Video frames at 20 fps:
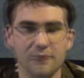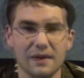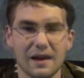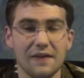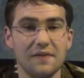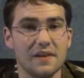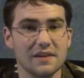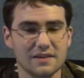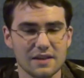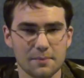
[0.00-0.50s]

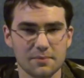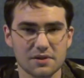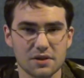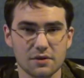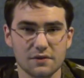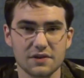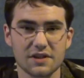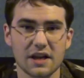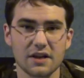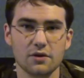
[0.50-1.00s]
In this
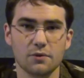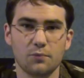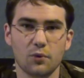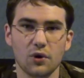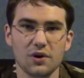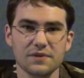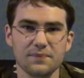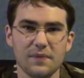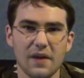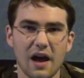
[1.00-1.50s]
episode of Tech
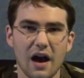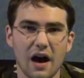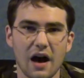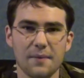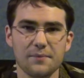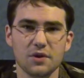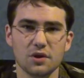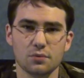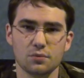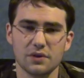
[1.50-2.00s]
Report,
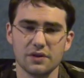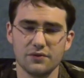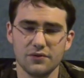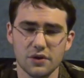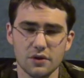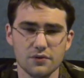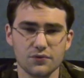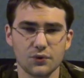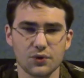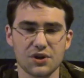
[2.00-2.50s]
I'm going to
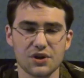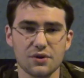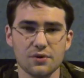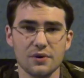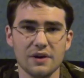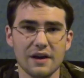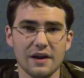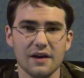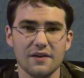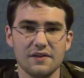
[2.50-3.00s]
review for you
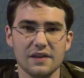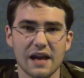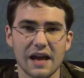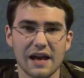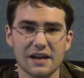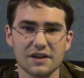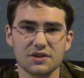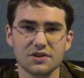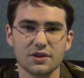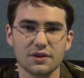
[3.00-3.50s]
the
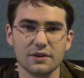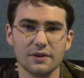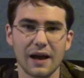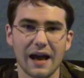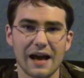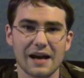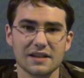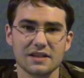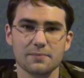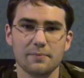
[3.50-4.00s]
Acer
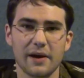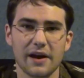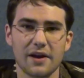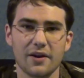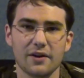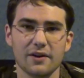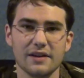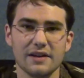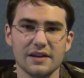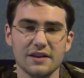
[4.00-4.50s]

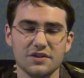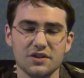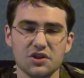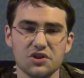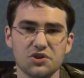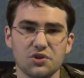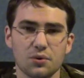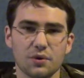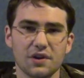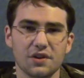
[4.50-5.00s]
Aspire
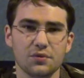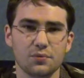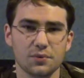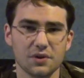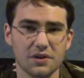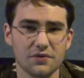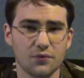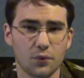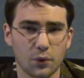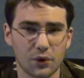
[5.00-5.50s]
EasyStore
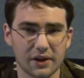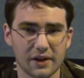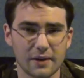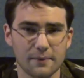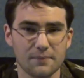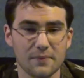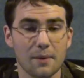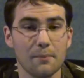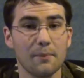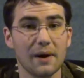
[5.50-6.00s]
340,
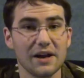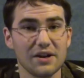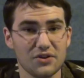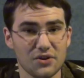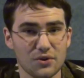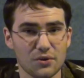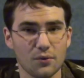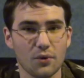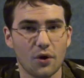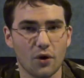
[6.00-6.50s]
my
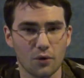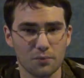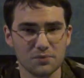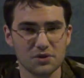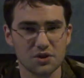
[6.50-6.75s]
new home